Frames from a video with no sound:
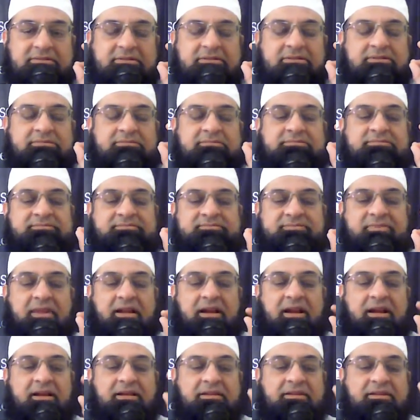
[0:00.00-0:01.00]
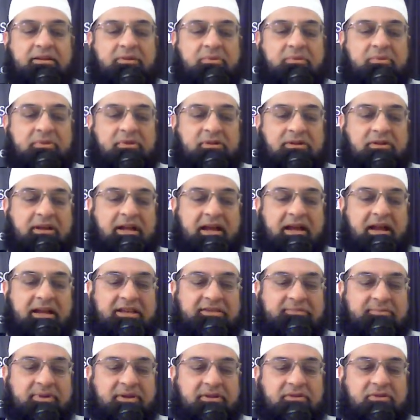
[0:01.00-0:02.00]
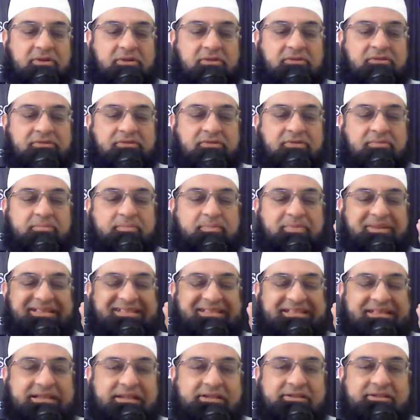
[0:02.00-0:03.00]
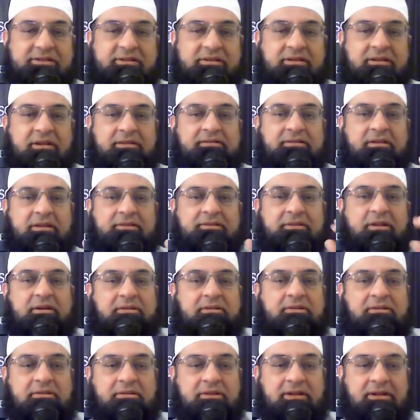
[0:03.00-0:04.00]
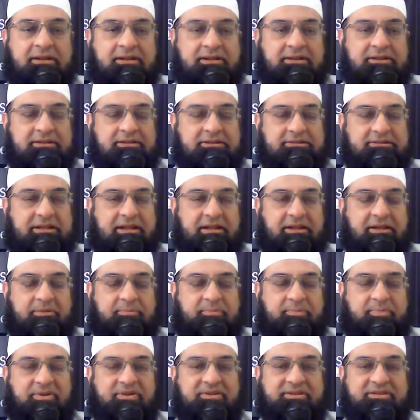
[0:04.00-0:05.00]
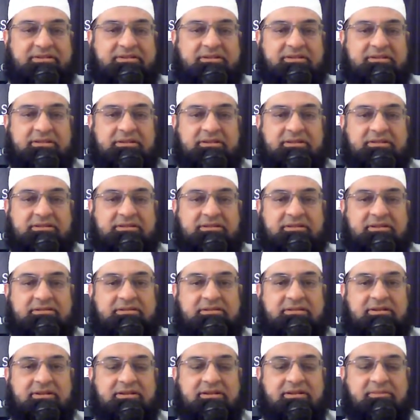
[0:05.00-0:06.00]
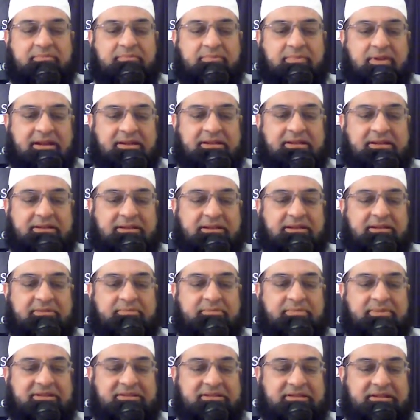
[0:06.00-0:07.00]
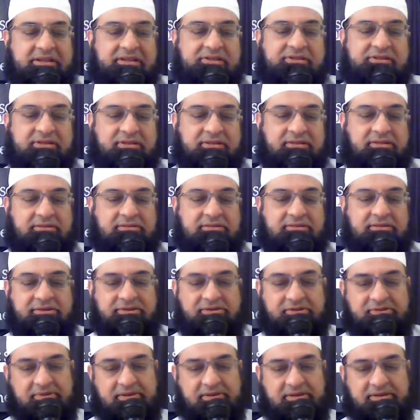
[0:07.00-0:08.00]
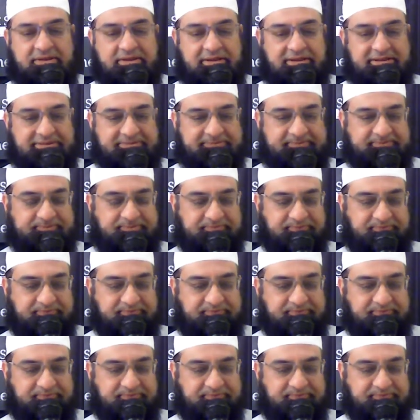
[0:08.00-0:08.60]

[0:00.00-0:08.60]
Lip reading: And the aspect of beseeching, a tadarru, that a person is literally begging and beseeching Allah subhanahu wa ta'ala.